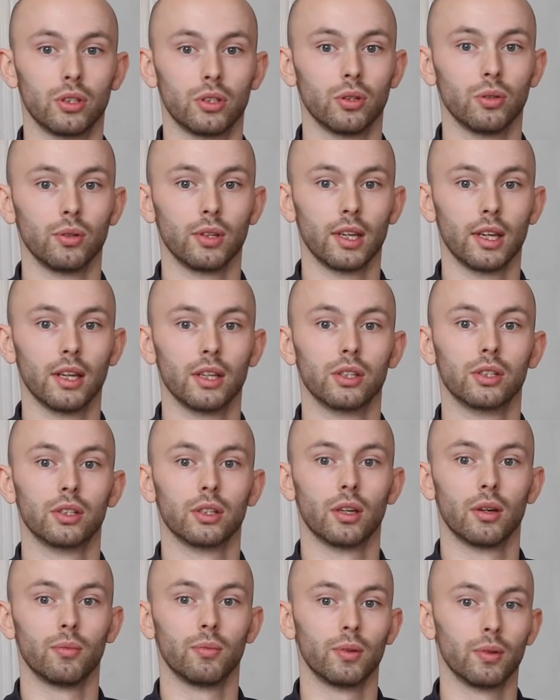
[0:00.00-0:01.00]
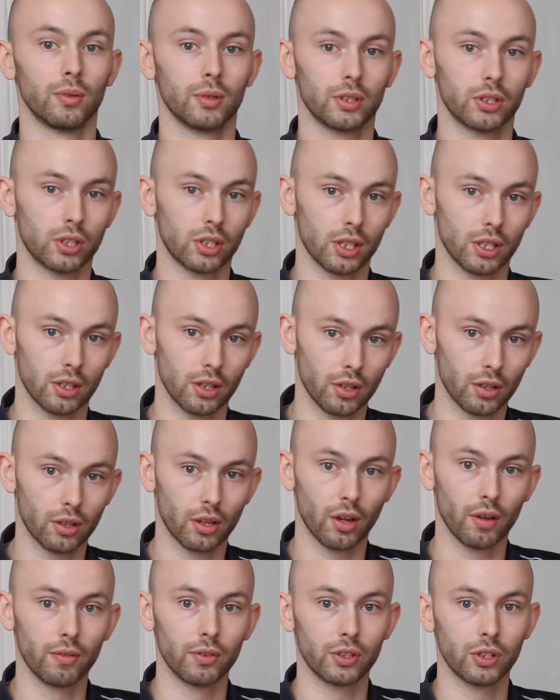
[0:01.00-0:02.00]
2 years, and we would see that the
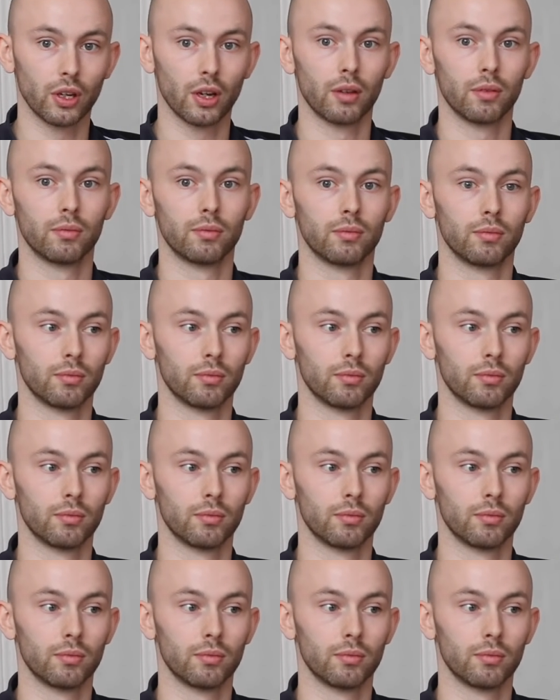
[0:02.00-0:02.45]
curvature